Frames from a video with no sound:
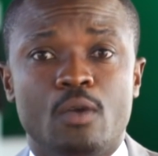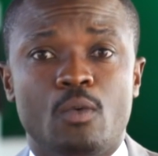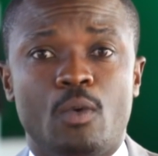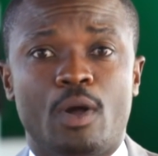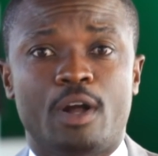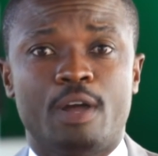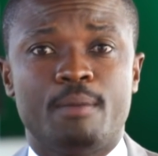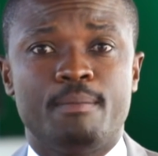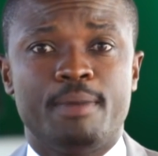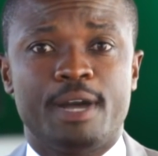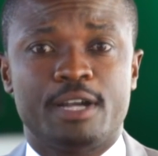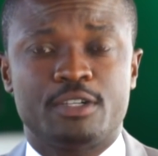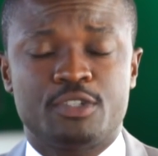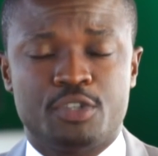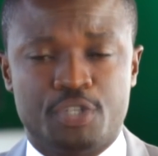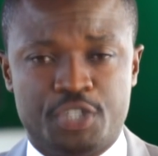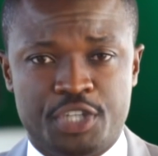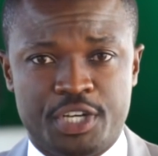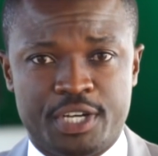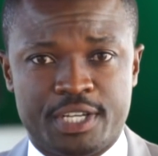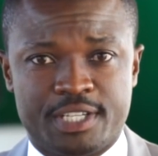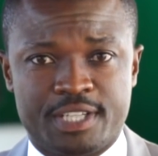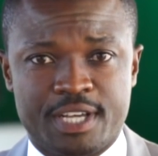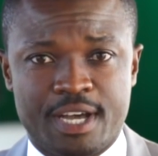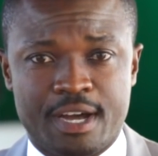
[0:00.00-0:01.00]
Welcome back to
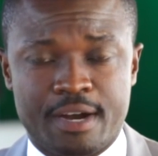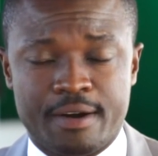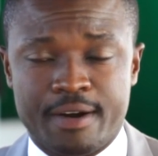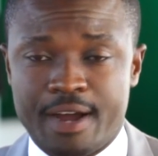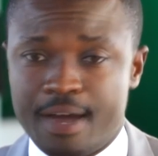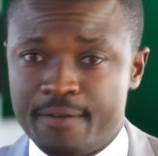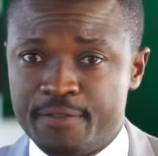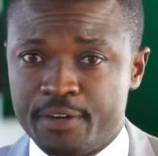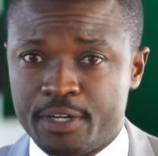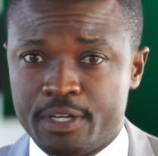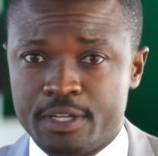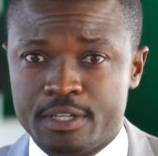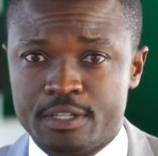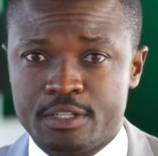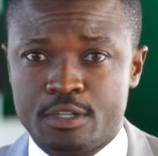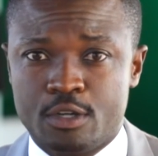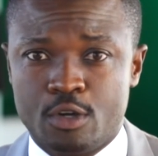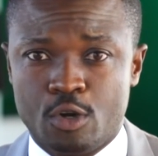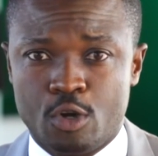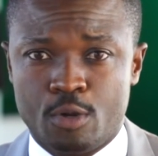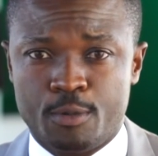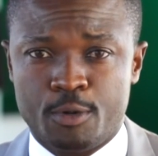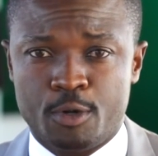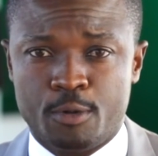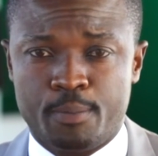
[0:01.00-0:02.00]
GSR, Africa's
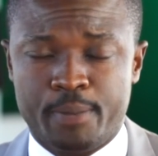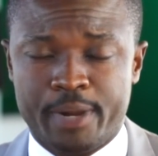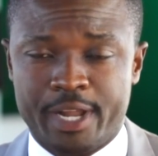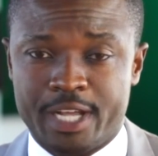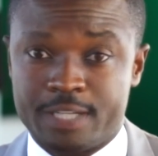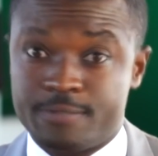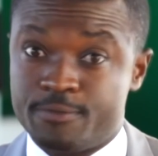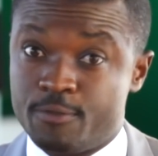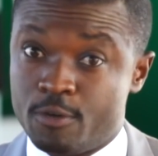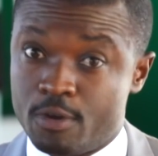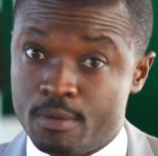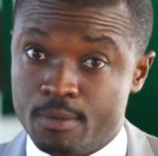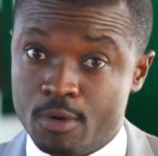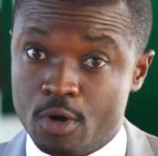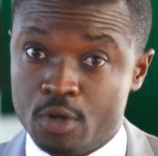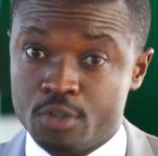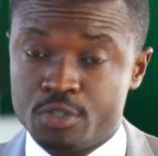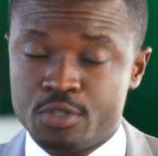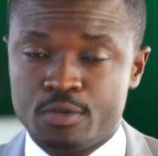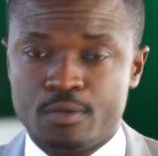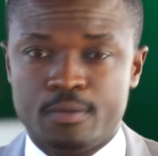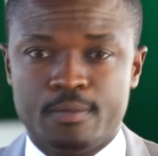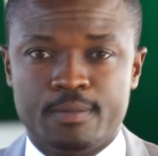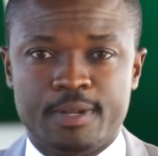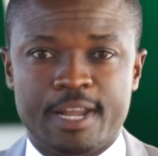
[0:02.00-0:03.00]
global platform,
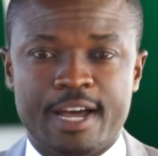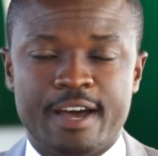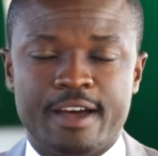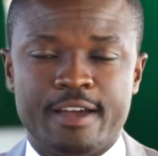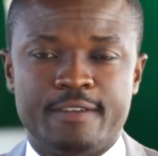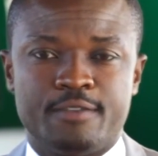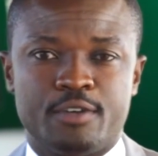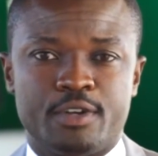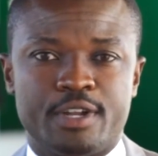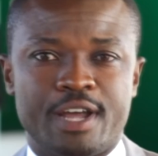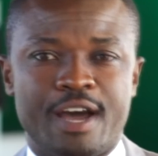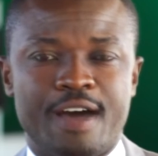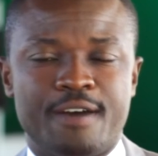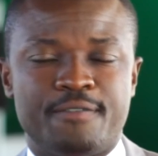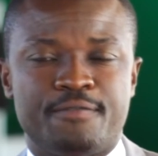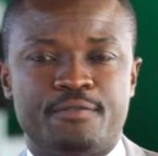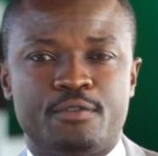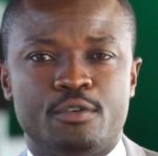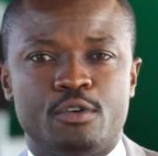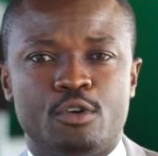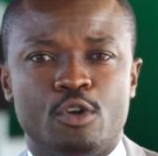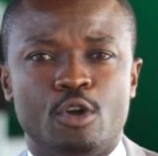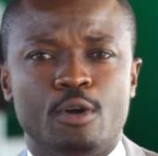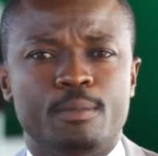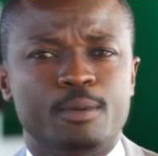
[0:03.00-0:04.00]
also live on
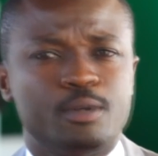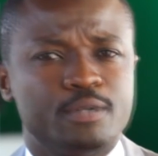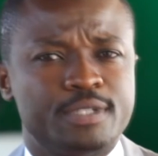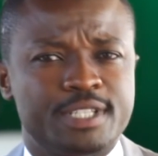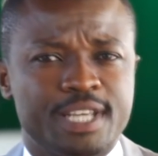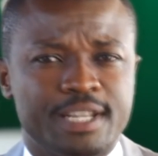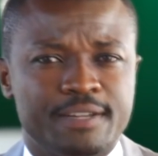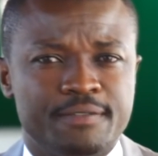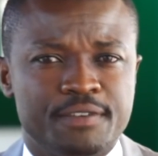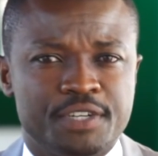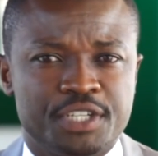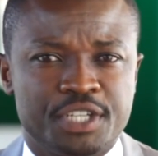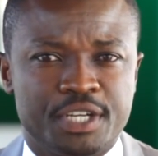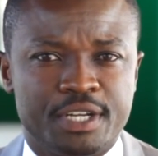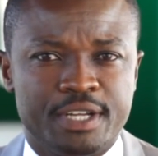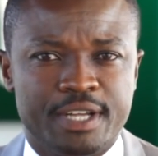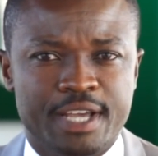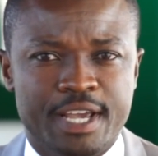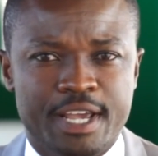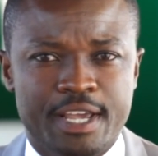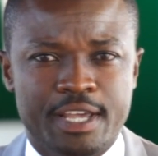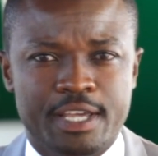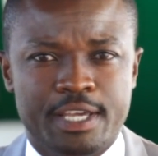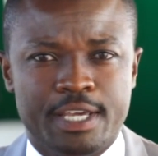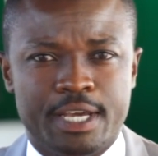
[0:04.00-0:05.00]
Afro Global Television
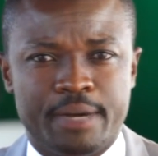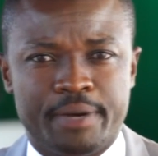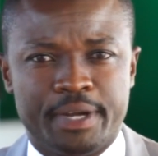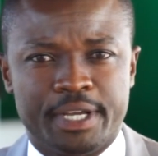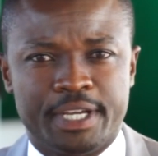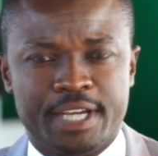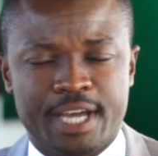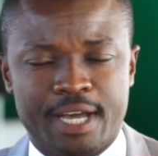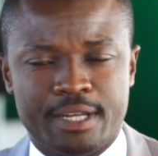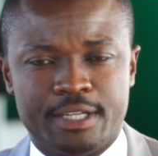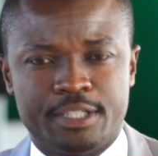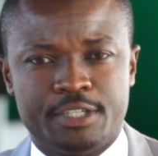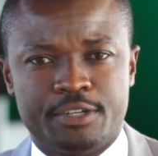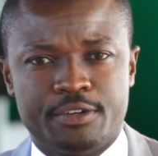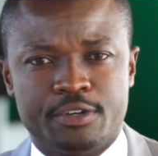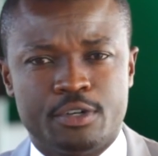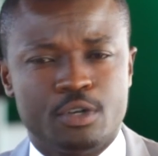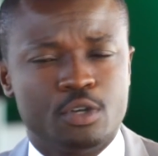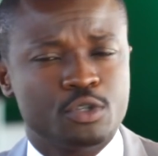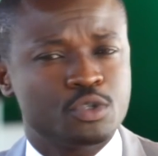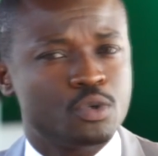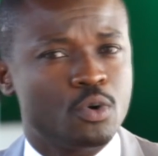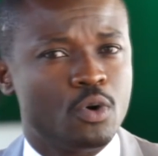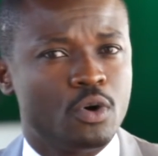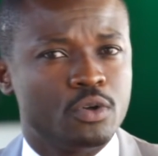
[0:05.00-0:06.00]
here in Canada, and
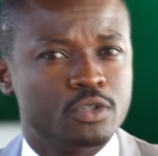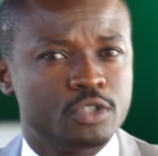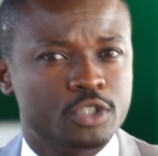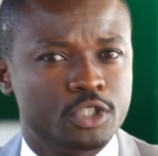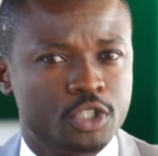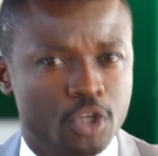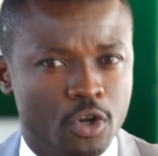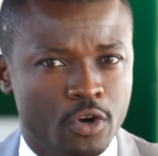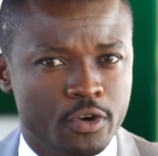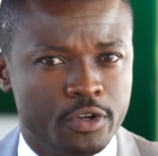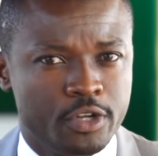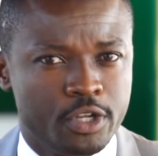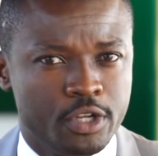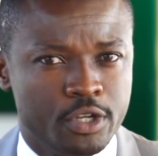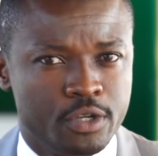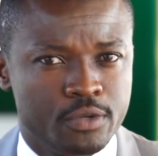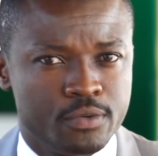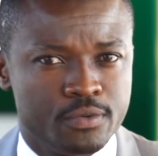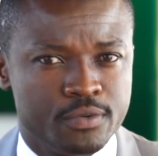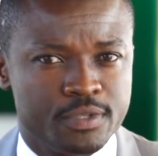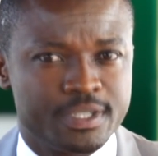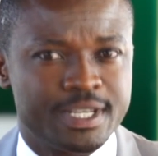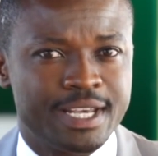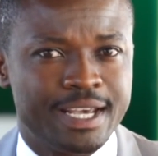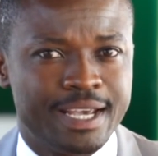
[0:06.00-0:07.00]
also on Joy
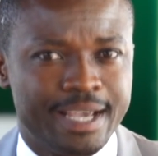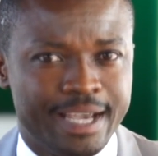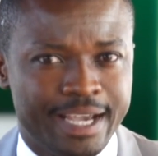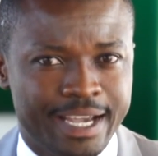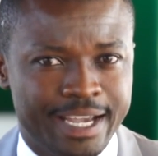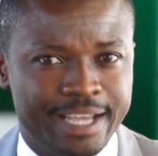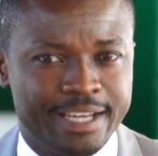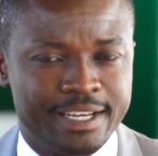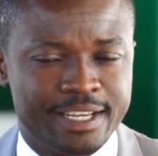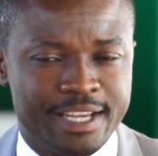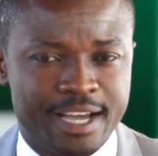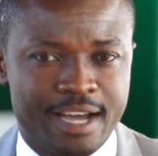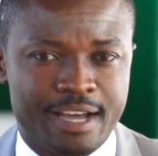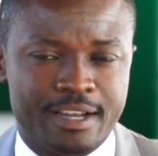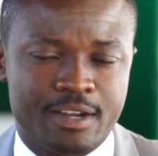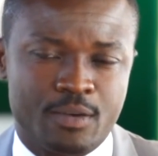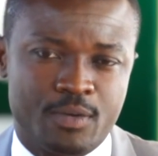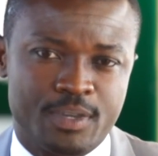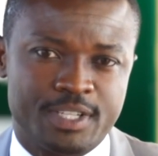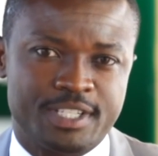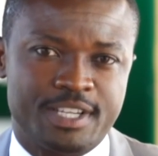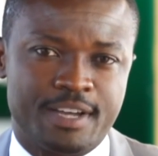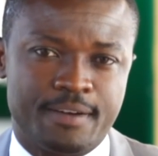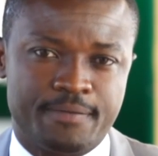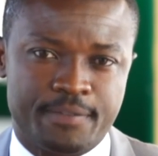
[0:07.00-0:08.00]
News in Ghana,
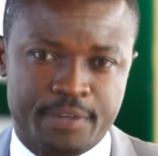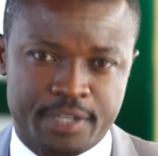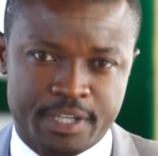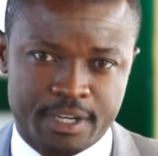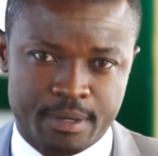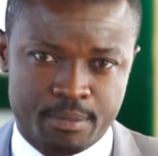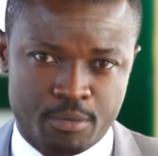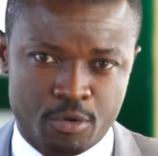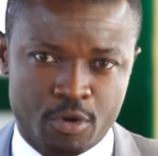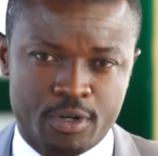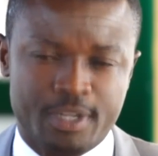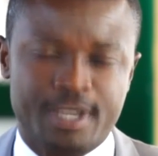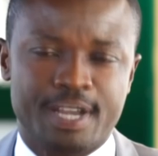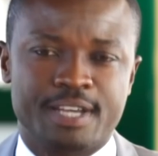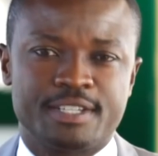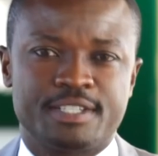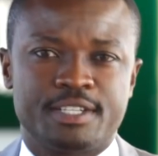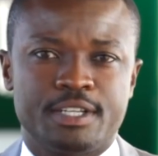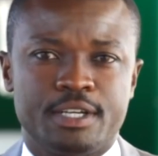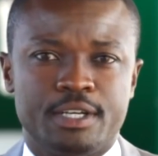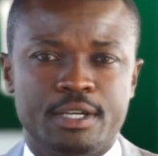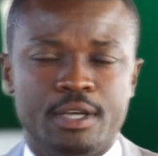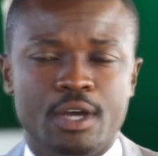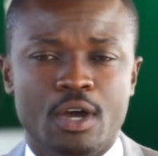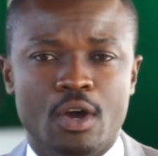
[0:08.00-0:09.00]
West Africa,
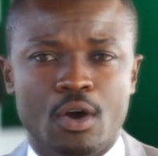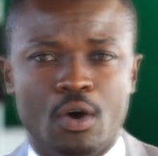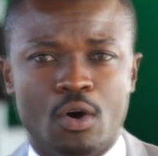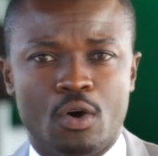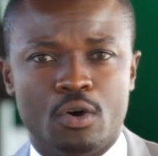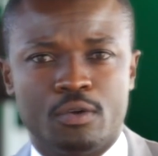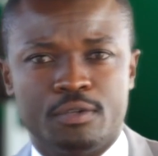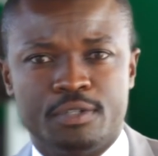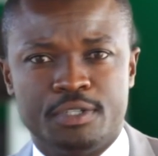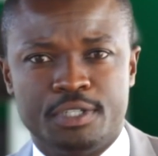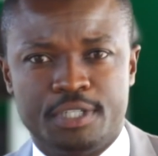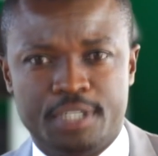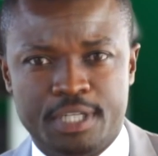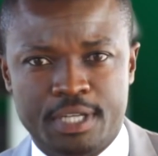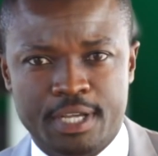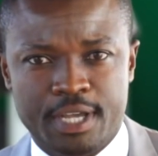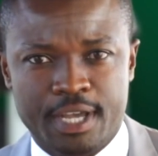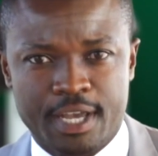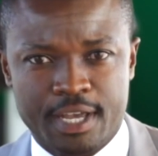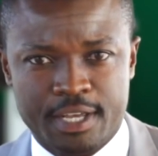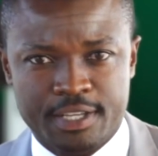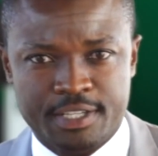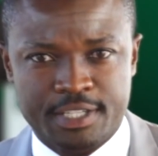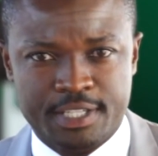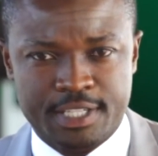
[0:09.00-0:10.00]
broadcasting on
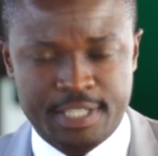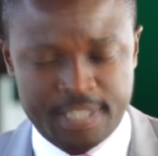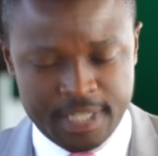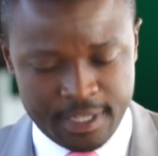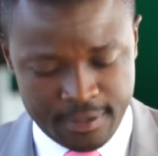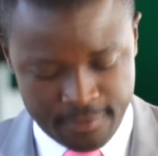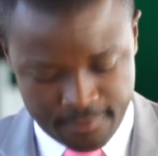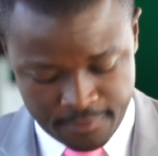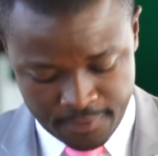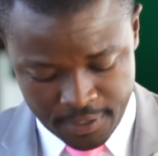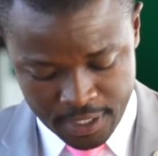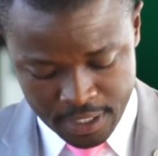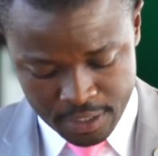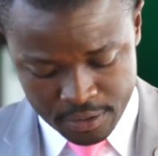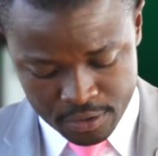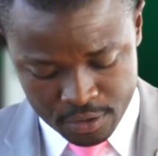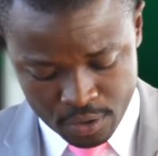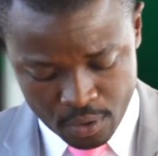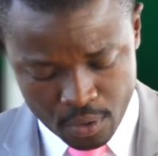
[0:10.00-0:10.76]
DSTV.